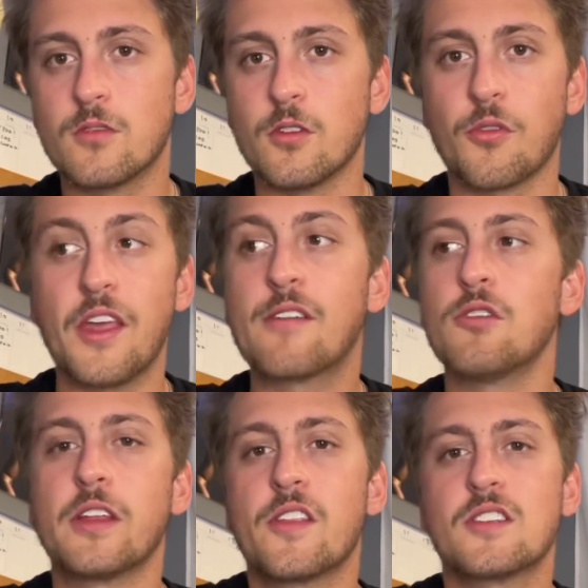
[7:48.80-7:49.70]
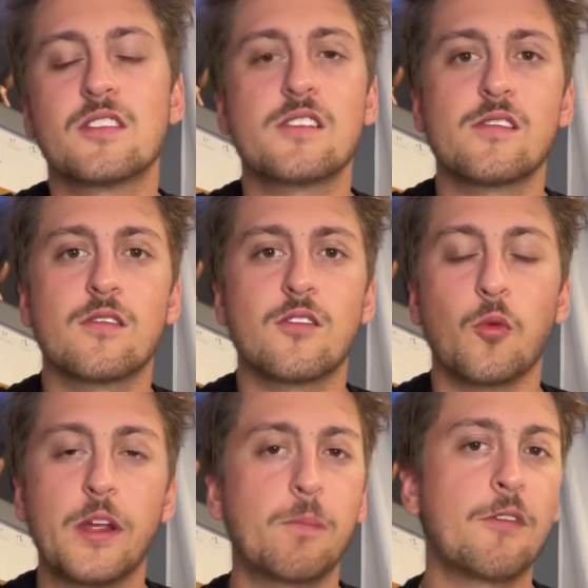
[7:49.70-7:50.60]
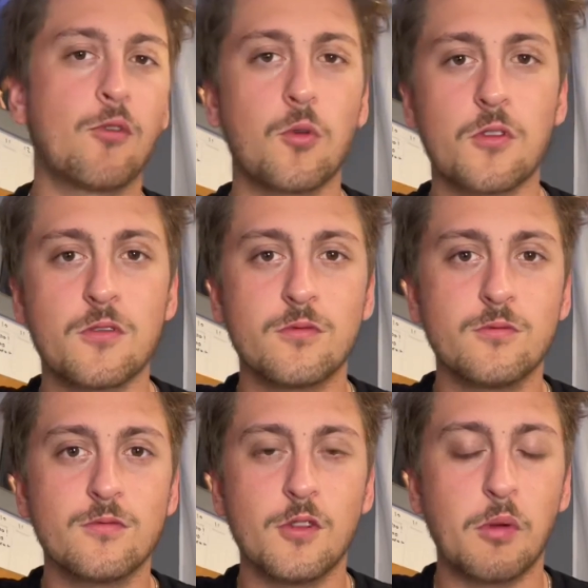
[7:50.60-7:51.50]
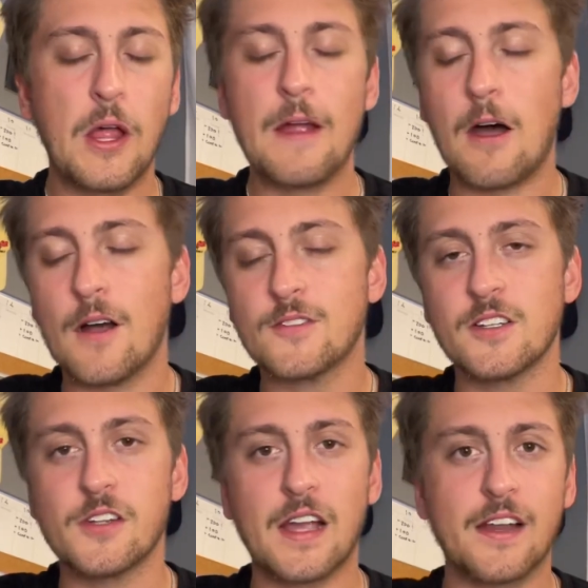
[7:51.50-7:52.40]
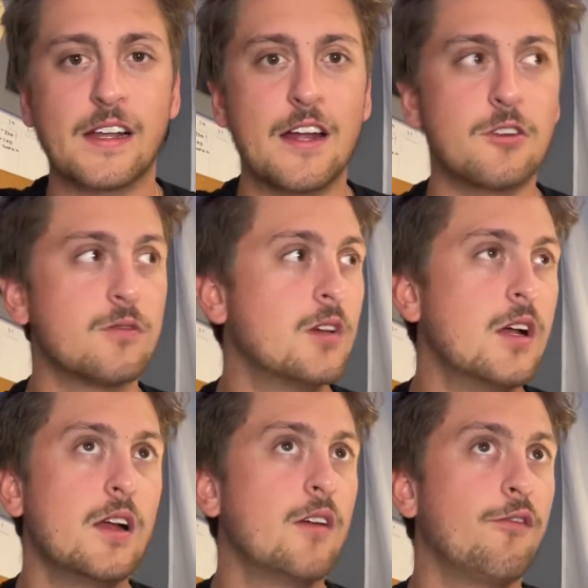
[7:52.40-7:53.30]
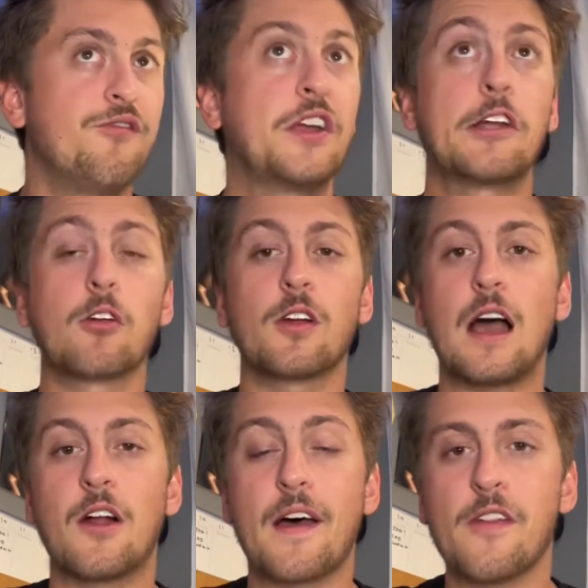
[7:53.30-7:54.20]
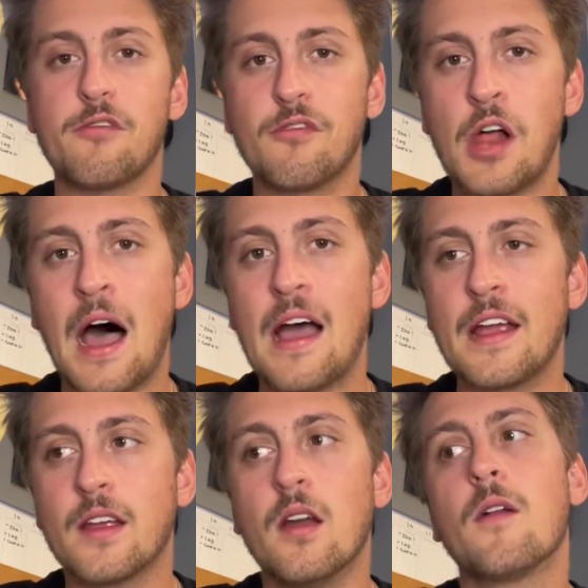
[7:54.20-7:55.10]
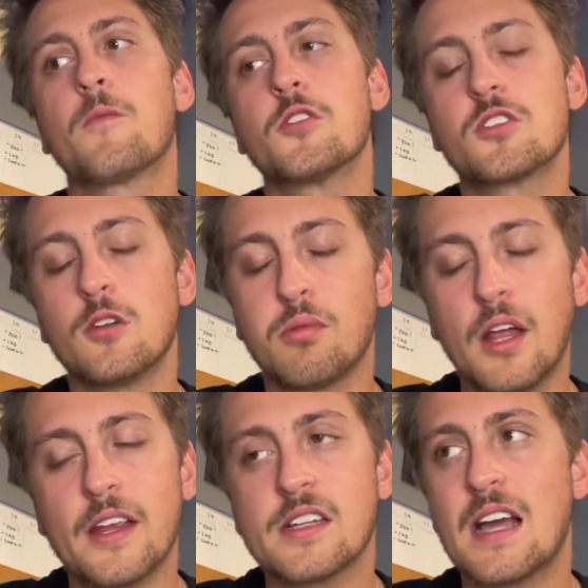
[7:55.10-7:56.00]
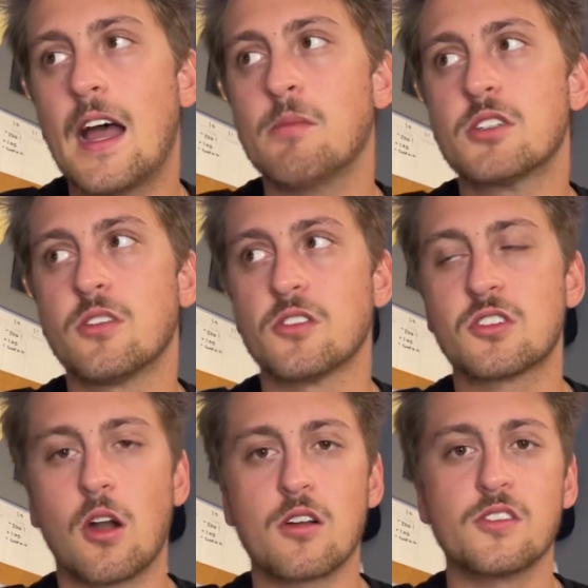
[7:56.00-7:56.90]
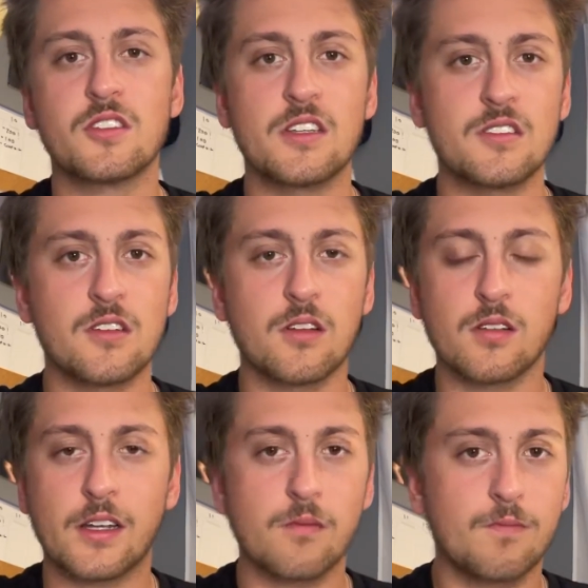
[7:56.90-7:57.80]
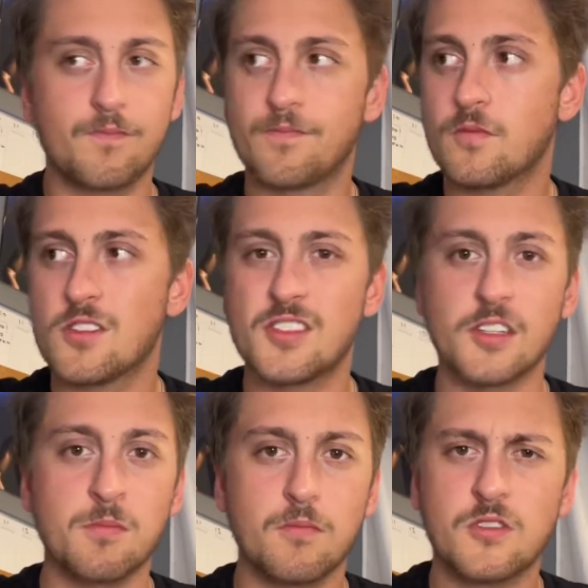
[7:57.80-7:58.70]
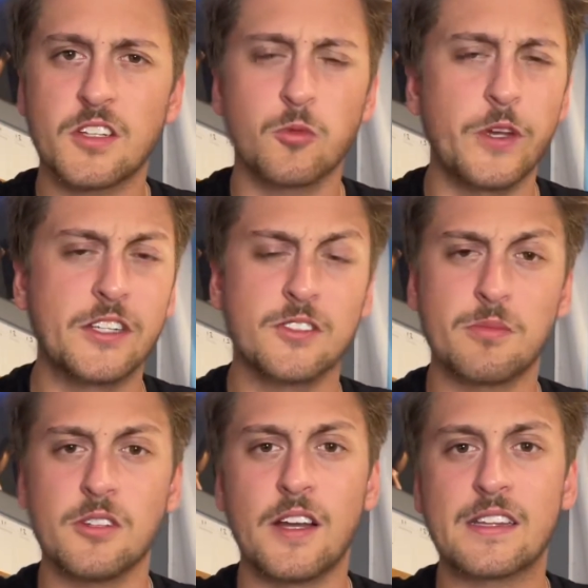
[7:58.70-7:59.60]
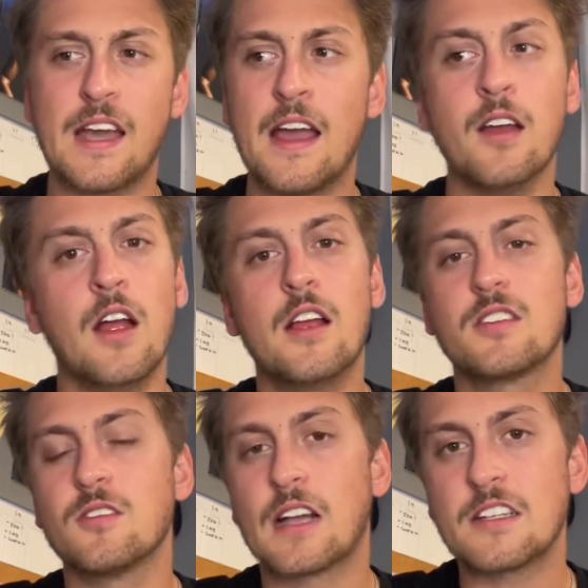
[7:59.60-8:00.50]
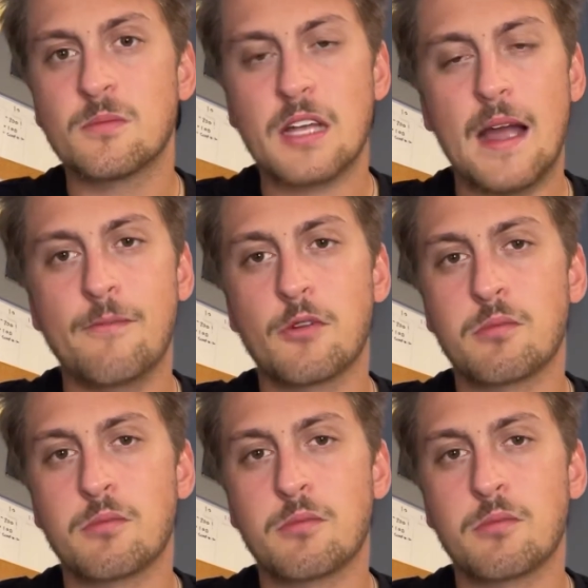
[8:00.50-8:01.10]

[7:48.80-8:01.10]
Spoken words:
thankfully this isn't the week before the playoffs, and you got to kind of figure it out on the fly. There's still plenty of time until the start of the season, like a six weeks, something like that. Still got some time for